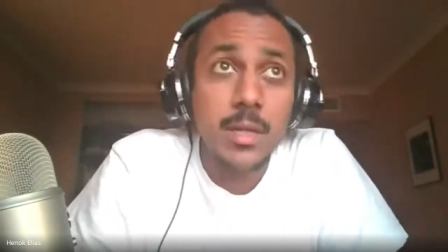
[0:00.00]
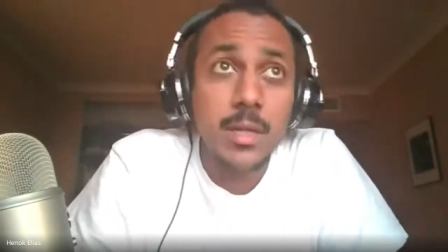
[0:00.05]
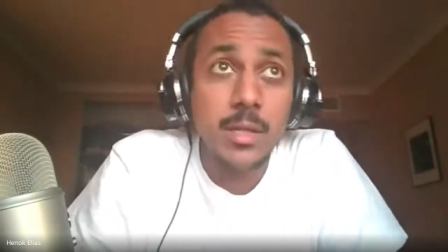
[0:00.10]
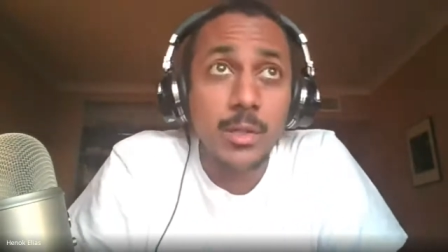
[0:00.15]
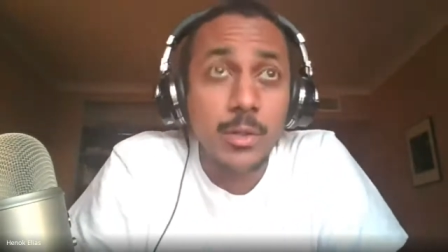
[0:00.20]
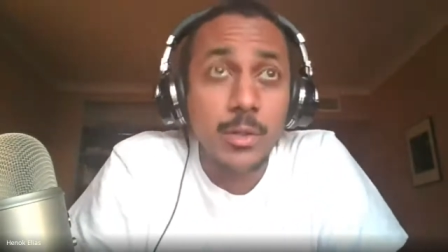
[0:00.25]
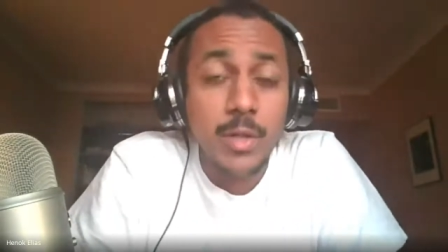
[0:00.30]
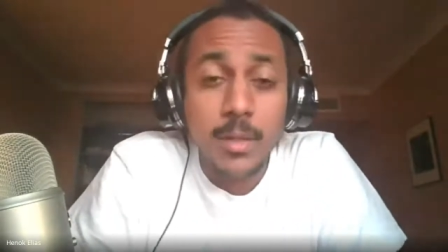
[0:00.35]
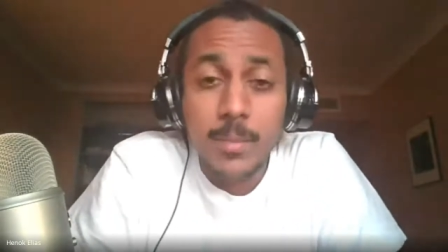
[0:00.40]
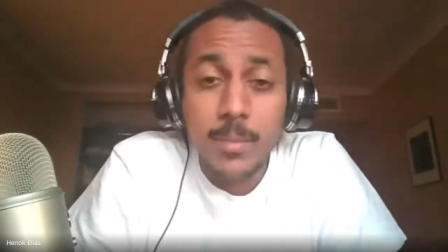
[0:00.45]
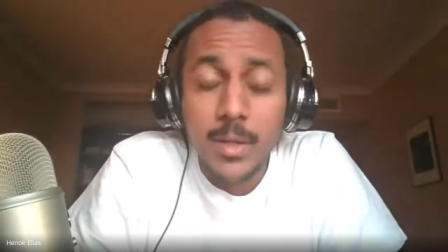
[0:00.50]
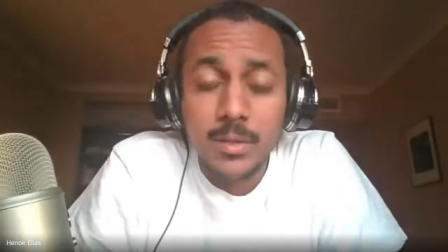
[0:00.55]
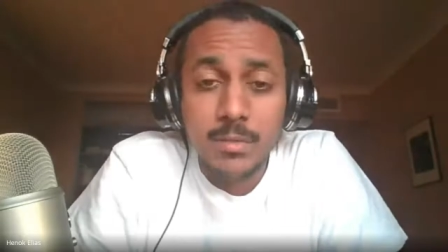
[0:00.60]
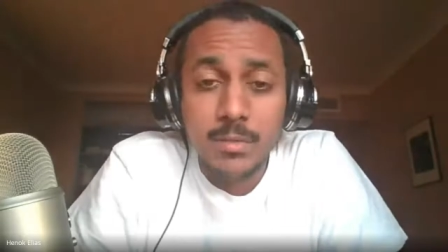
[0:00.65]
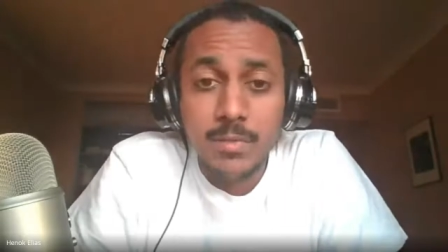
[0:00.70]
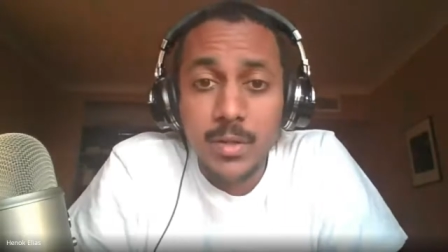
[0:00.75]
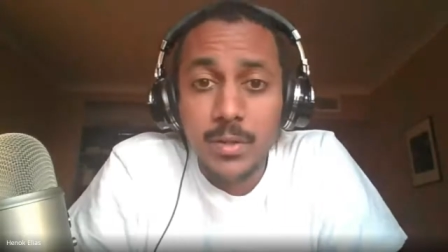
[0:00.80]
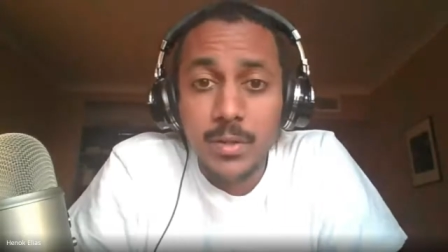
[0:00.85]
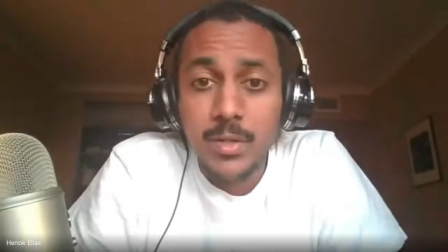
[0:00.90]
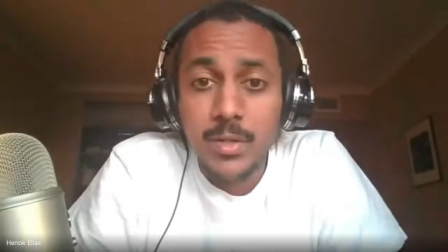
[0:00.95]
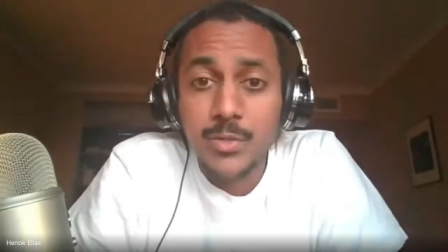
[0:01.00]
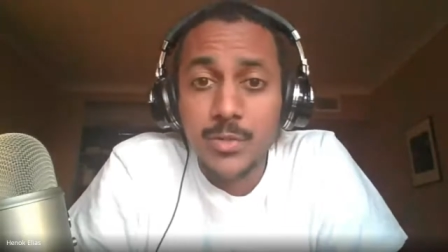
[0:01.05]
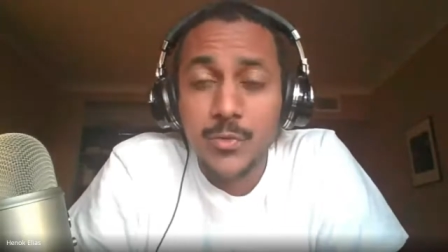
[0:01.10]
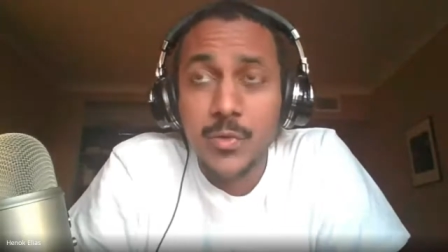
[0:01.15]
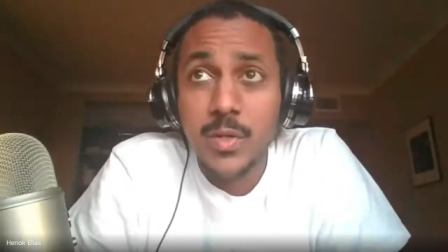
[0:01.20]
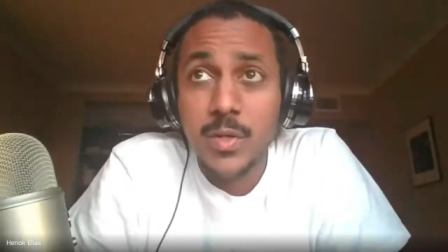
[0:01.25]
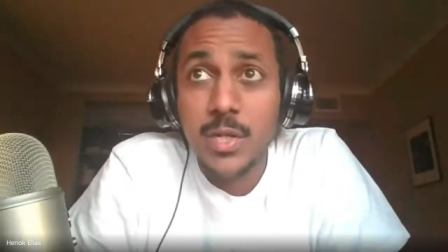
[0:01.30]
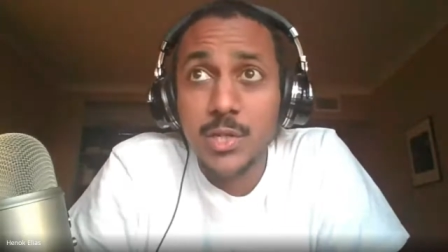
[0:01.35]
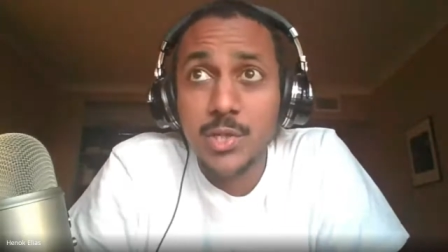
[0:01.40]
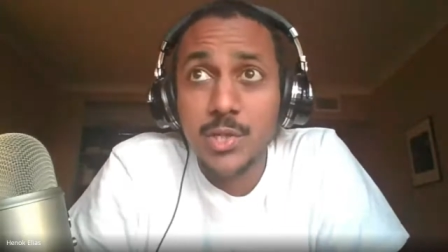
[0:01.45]
in learning about the various
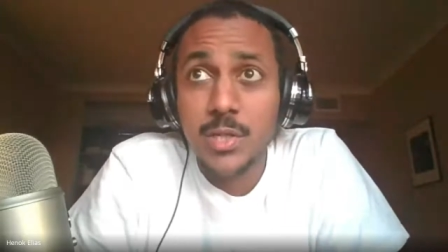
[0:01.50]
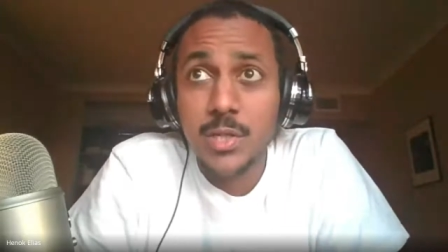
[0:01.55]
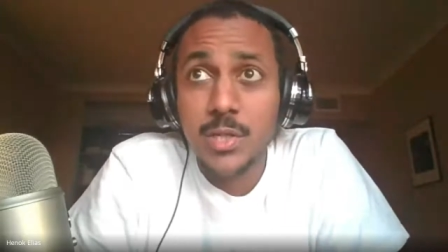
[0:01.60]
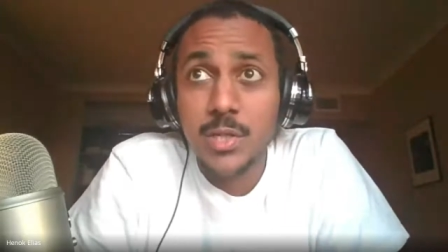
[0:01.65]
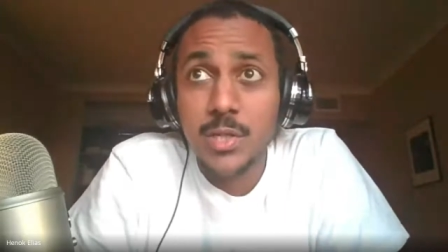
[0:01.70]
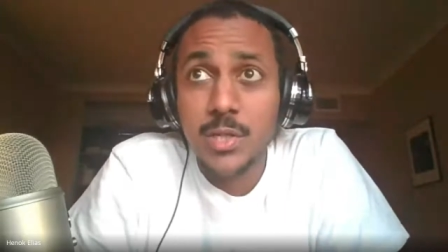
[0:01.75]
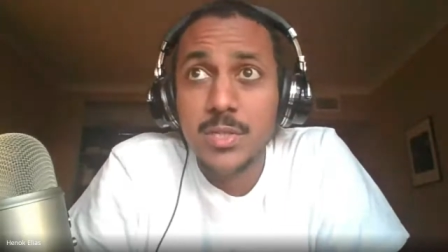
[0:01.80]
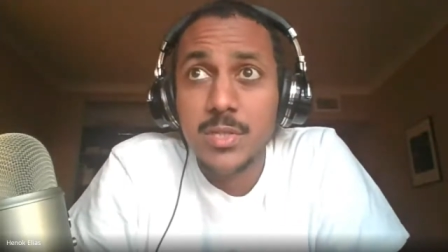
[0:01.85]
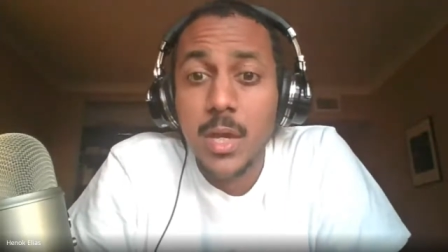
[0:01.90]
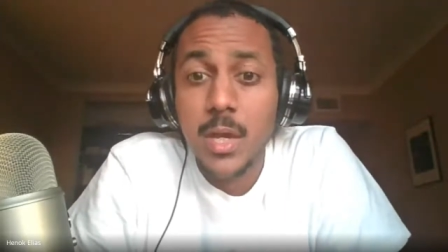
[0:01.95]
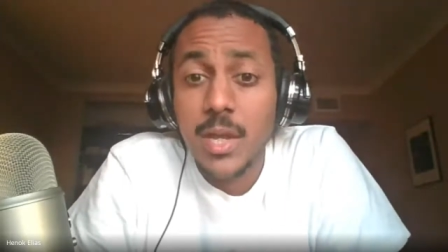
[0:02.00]
traditions